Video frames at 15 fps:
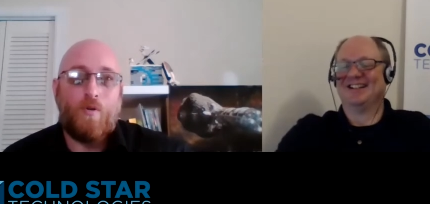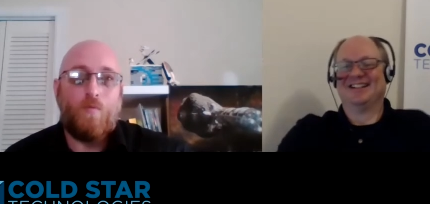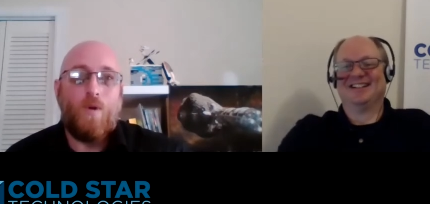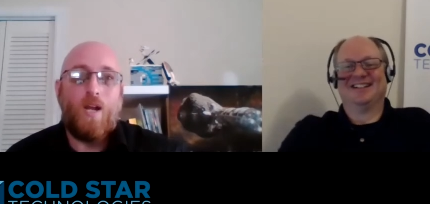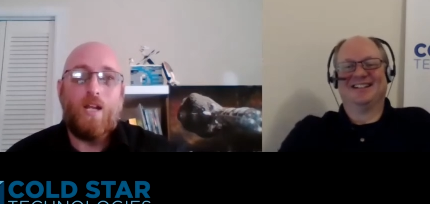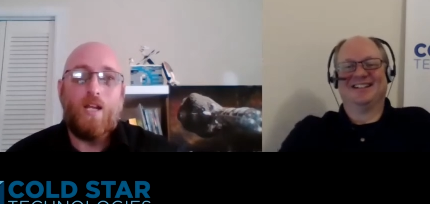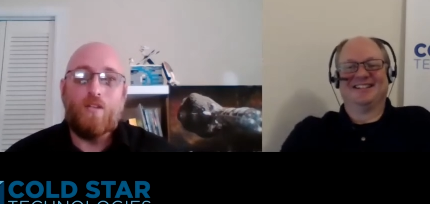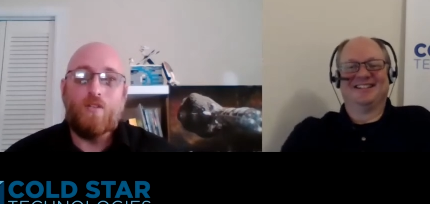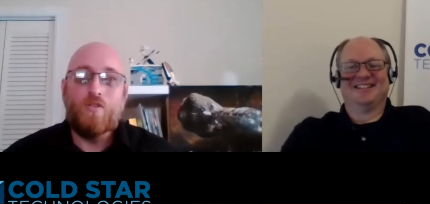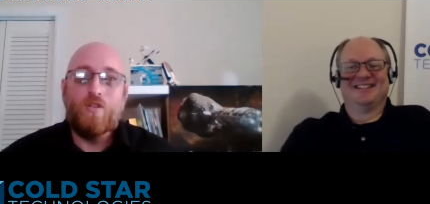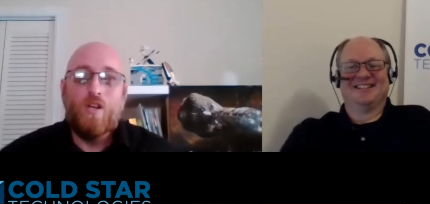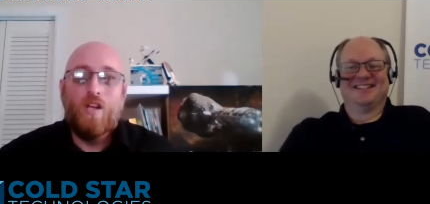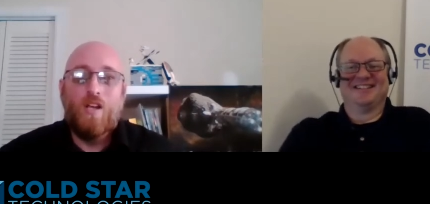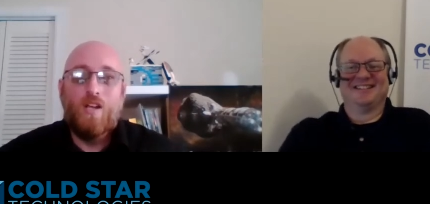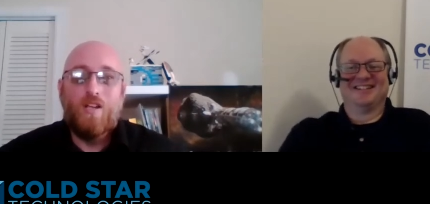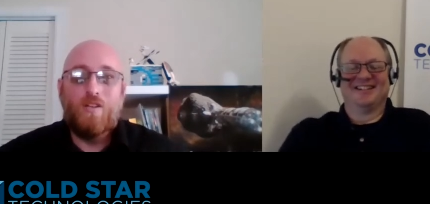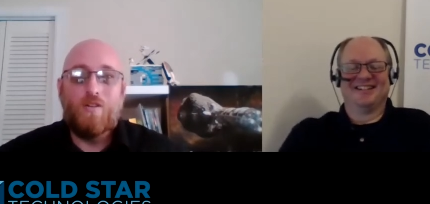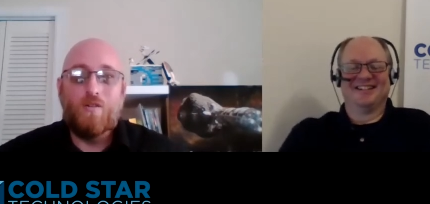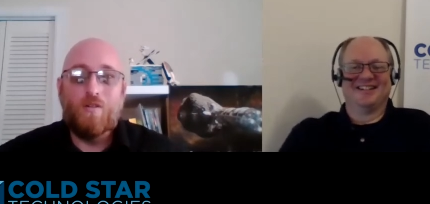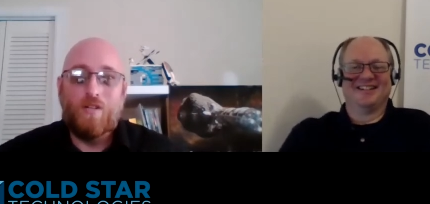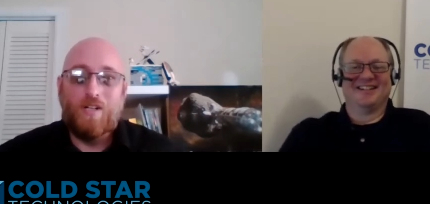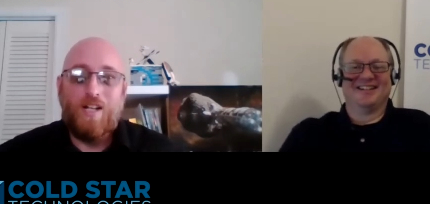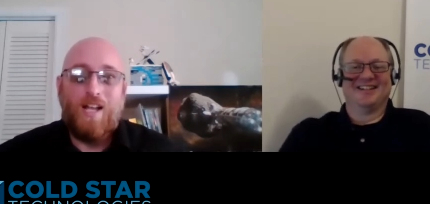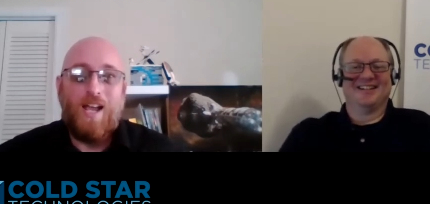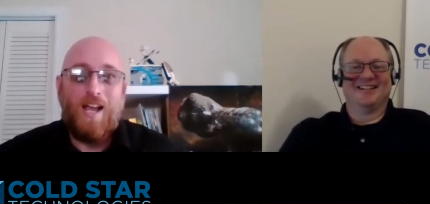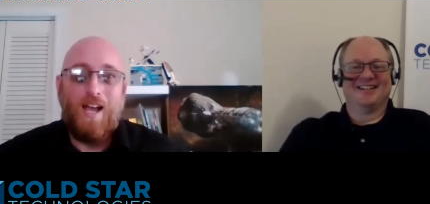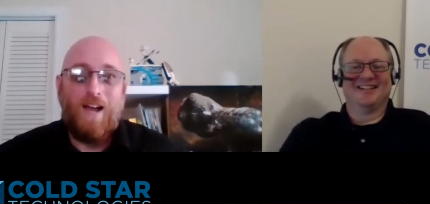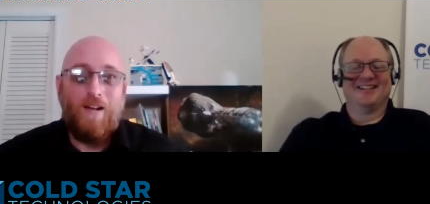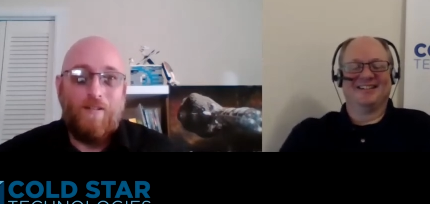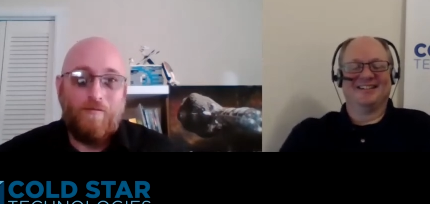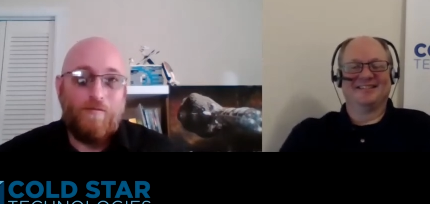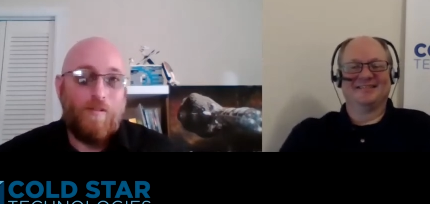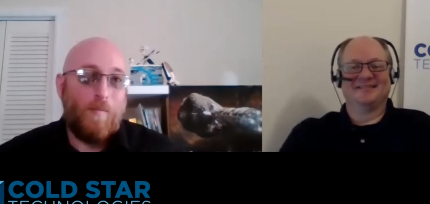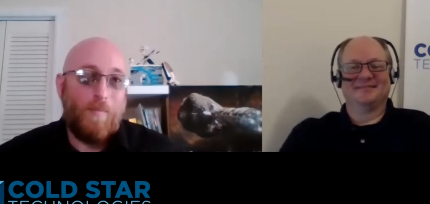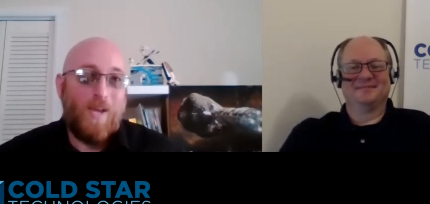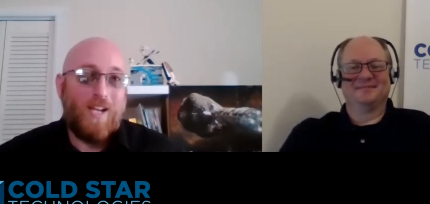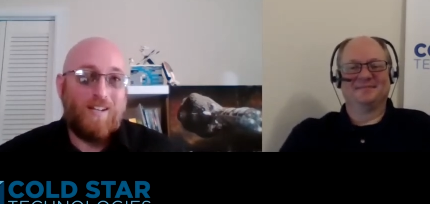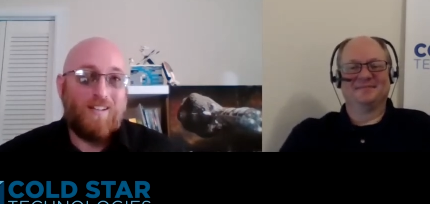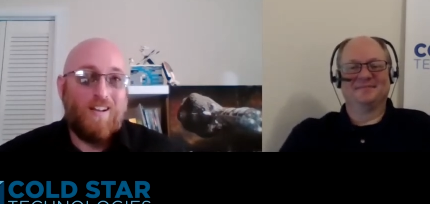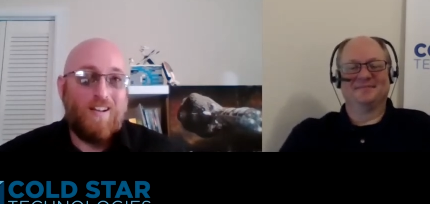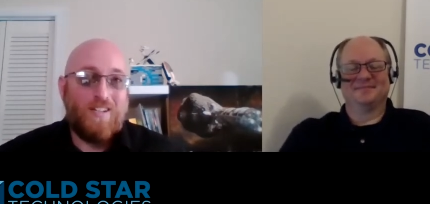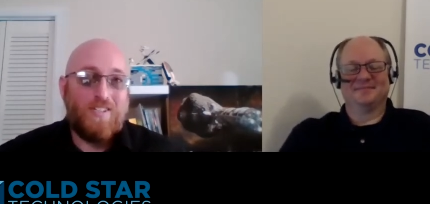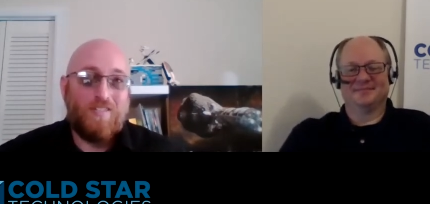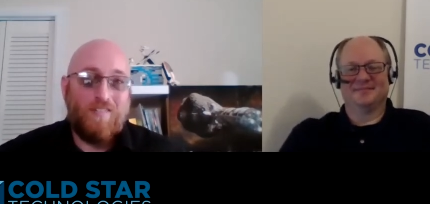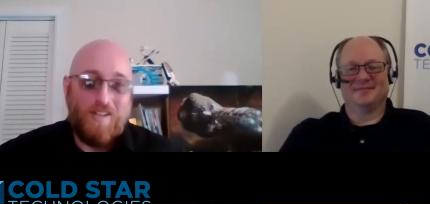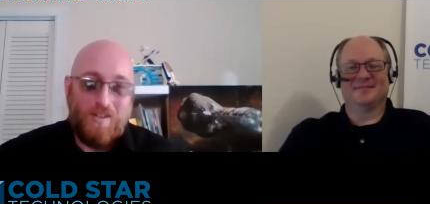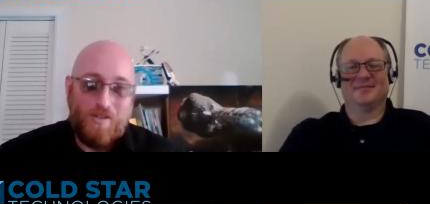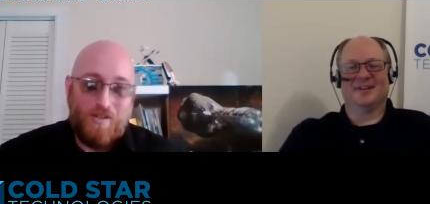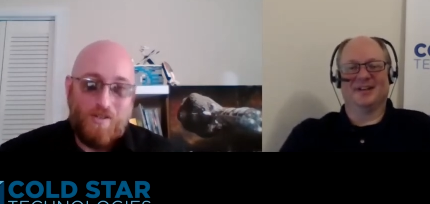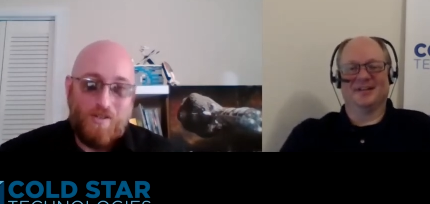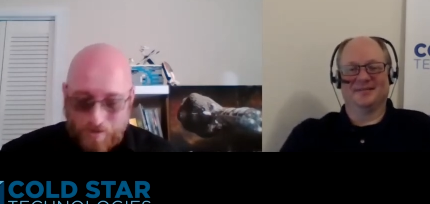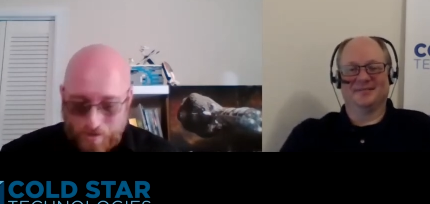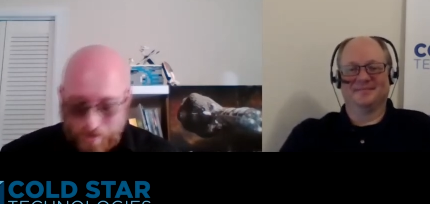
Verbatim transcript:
Speaker 1: range, you're going to have a mega constellation.